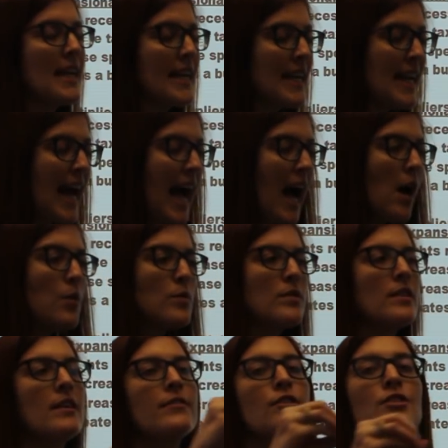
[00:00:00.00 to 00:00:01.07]
taken out
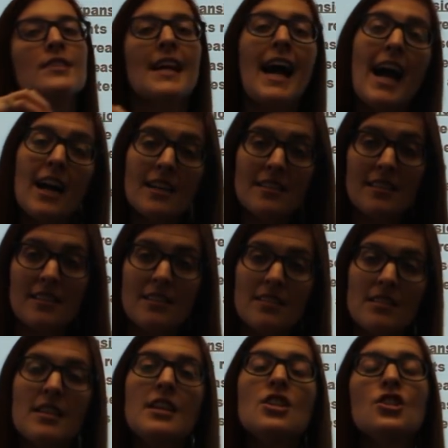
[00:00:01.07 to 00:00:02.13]
of your
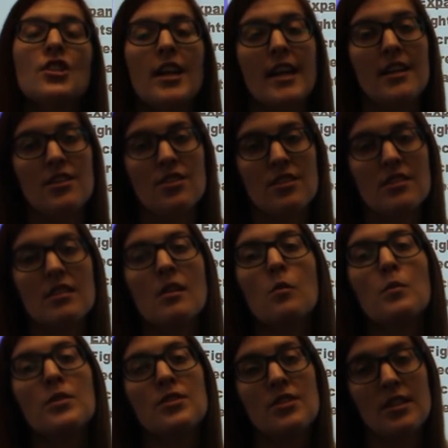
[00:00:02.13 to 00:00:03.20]
taxes changes
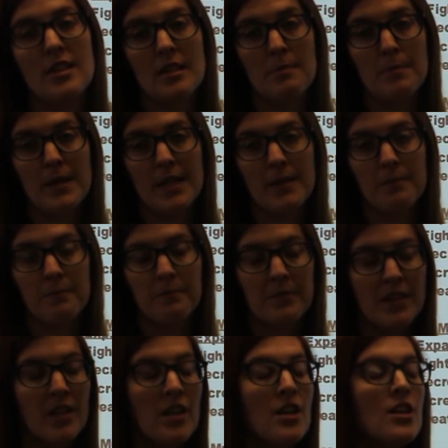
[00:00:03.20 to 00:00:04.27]
with GDP.
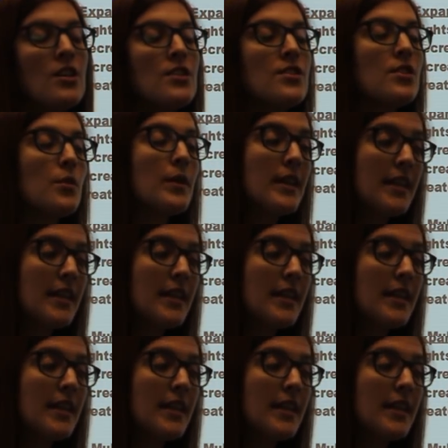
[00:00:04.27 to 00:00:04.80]
So